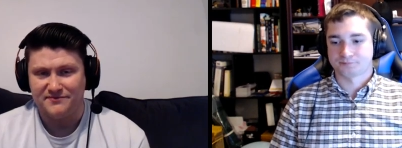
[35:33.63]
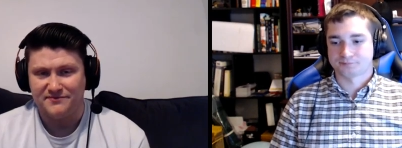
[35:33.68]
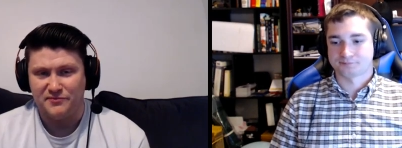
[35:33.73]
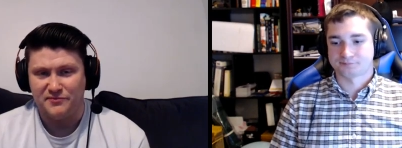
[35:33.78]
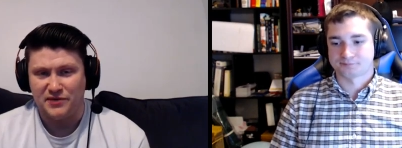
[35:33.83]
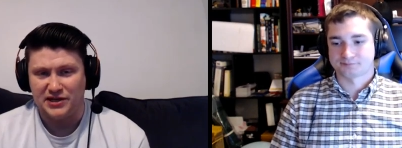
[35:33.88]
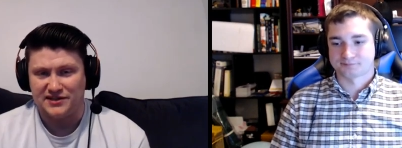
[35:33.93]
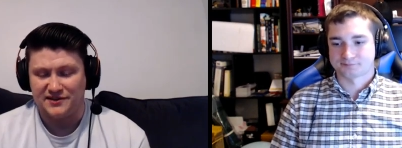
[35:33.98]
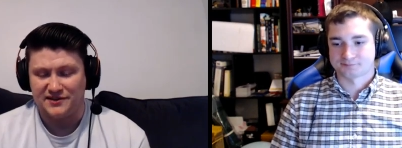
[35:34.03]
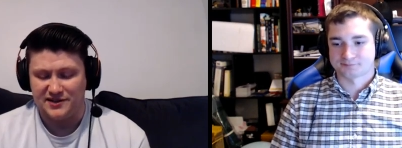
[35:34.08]

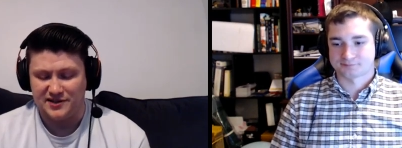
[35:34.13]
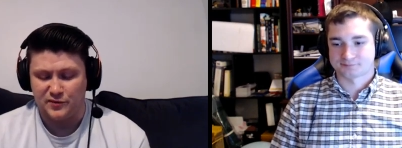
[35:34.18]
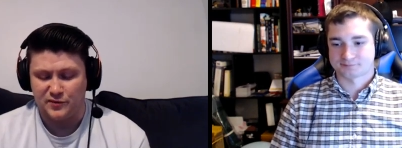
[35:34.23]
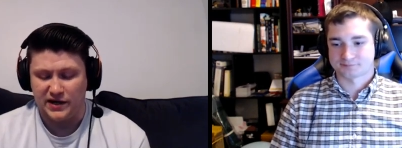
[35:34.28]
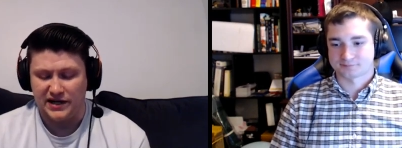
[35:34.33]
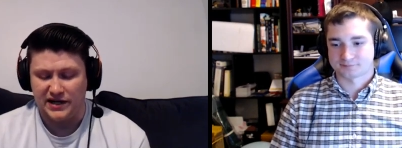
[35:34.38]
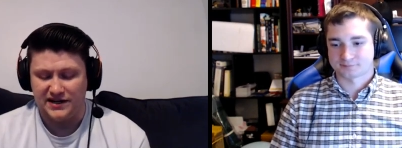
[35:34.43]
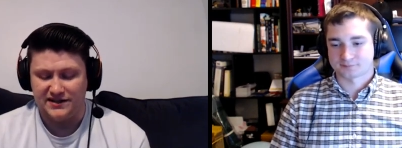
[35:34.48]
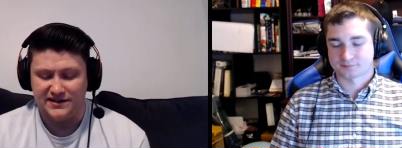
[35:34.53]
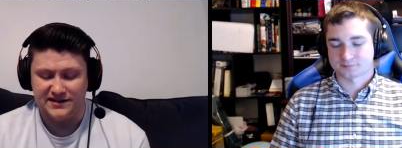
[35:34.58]
Speaker 1: basically just
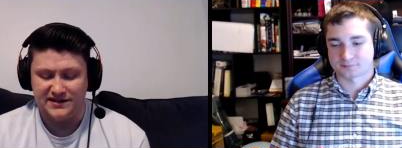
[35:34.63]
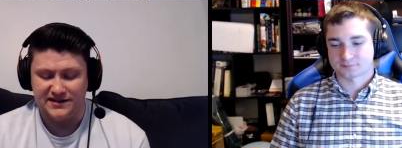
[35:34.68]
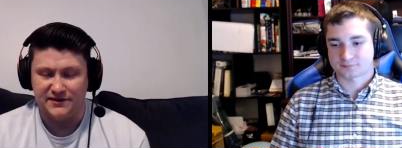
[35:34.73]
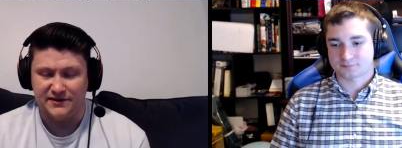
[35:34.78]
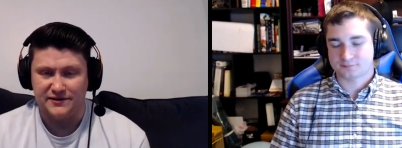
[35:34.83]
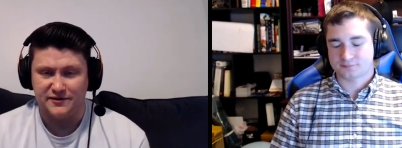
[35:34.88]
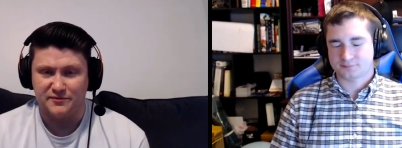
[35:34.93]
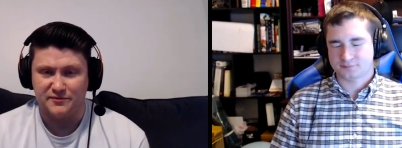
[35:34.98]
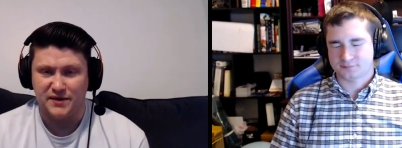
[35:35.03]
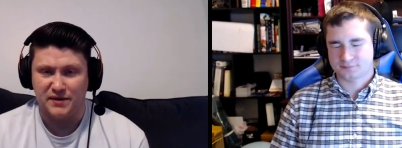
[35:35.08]
waited until he
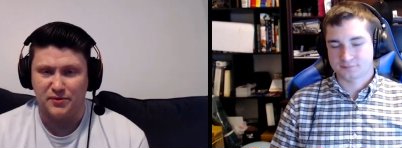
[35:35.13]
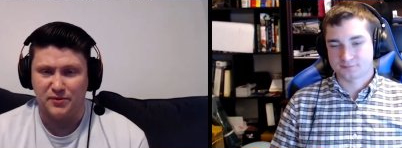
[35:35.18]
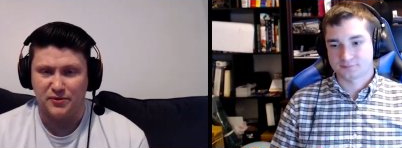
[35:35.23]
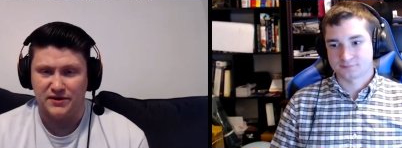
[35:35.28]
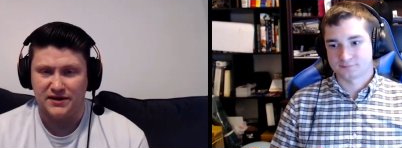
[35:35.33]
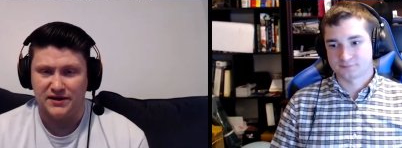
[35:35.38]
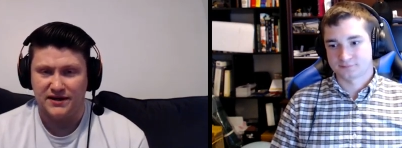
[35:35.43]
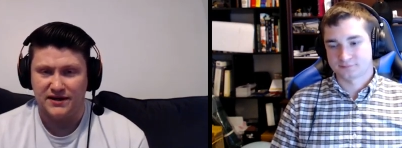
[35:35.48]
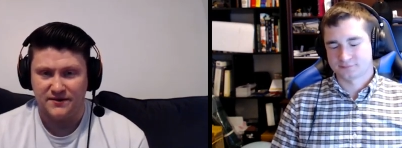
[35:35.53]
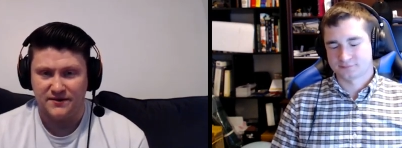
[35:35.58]
doled my board
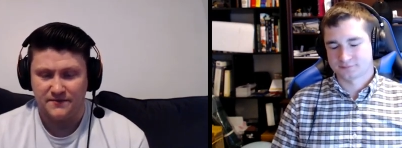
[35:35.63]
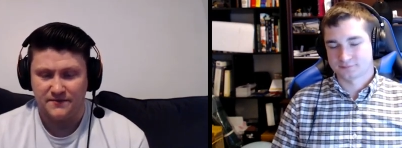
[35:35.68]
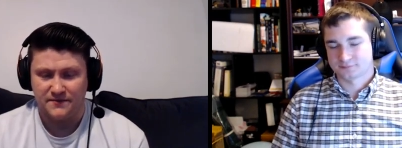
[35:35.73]
down,